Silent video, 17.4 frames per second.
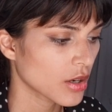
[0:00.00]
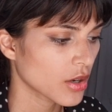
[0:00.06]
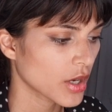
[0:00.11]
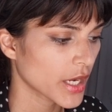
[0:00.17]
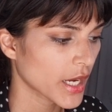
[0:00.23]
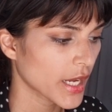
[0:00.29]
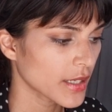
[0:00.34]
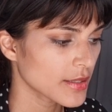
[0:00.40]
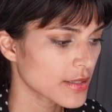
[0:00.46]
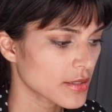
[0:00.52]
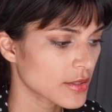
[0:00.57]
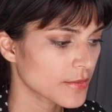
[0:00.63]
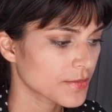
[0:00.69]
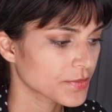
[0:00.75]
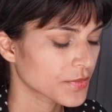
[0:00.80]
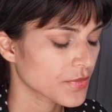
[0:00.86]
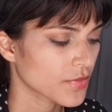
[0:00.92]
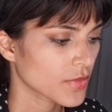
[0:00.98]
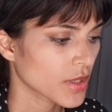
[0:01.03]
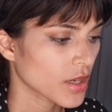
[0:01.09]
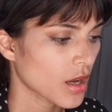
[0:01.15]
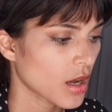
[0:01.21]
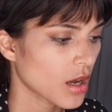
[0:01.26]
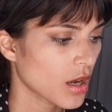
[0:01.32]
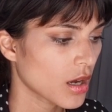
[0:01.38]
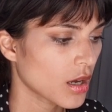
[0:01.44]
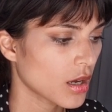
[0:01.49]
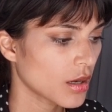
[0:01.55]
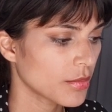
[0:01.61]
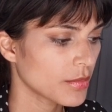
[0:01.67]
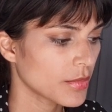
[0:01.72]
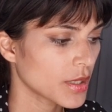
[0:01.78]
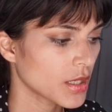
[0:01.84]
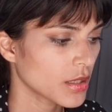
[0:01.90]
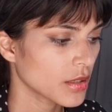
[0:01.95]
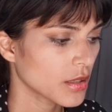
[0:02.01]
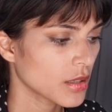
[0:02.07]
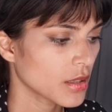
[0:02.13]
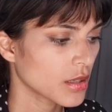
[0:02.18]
Goddess, and